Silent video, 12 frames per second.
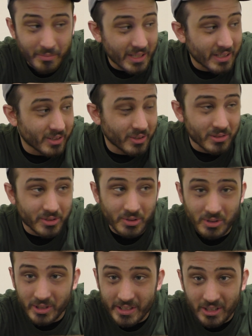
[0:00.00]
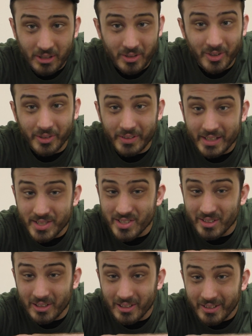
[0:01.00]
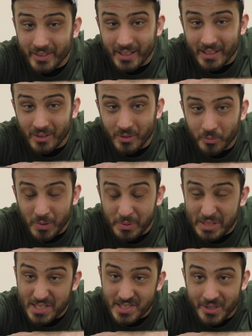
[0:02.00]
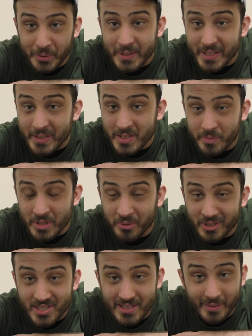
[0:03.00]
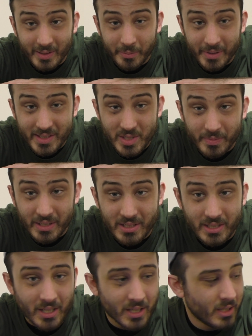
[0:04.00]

making it look a little cleaner, a little nicer than what we necessarily need it to be when it's down in the basement.